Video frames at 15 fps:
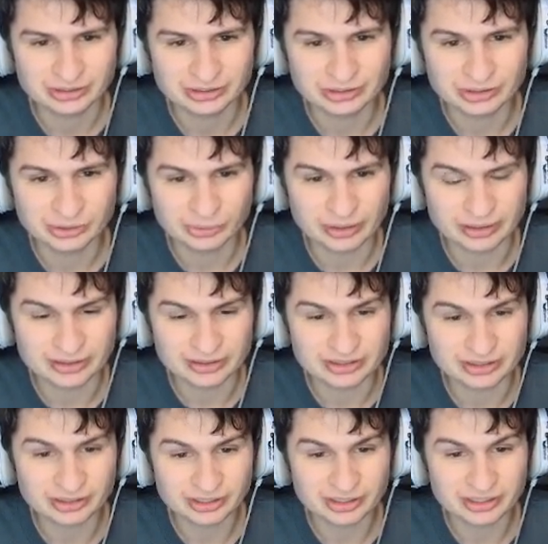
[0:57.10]
Yo, wait,
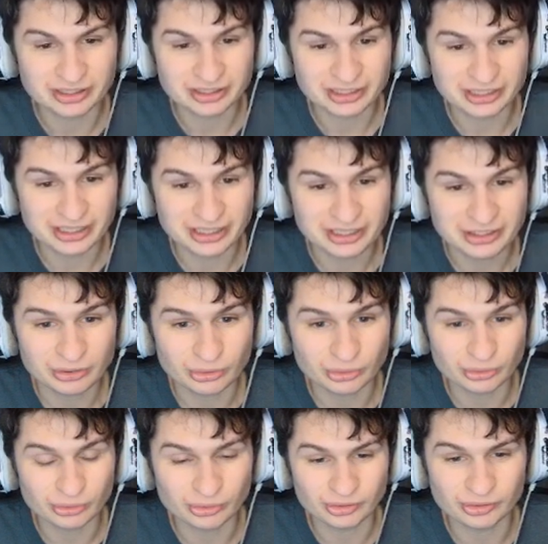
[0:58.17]
he's cooking it again?
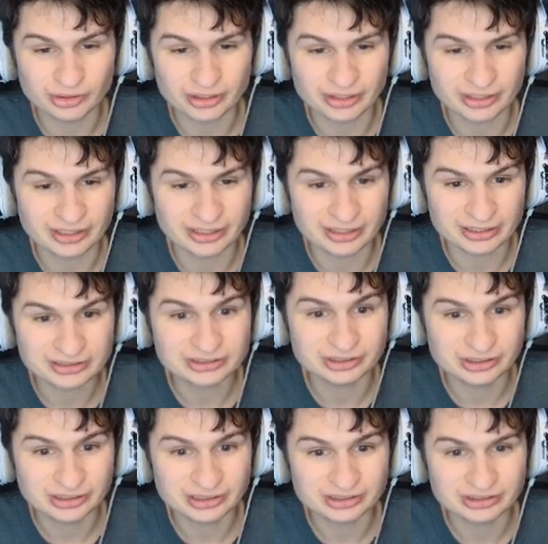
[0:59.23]
Oh, okay, yeah, that's
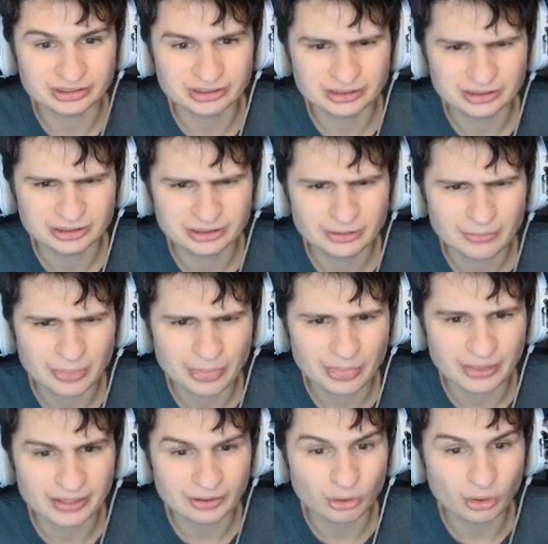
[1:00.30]
good, that's good.
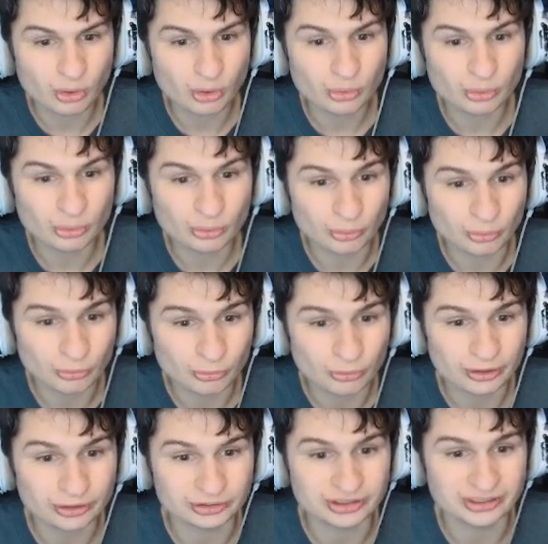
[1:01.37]
Oh,
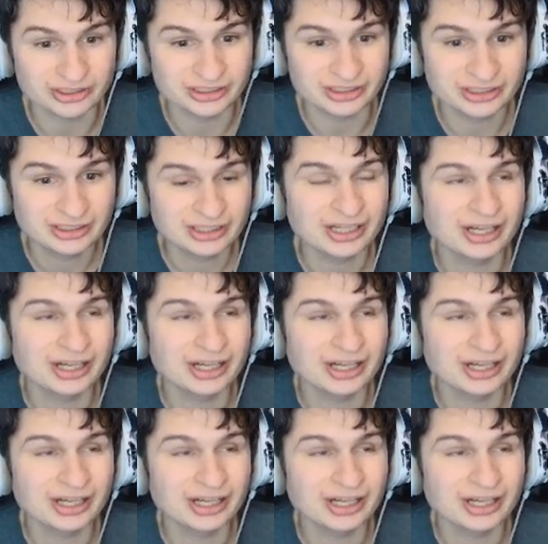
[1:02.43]
well done.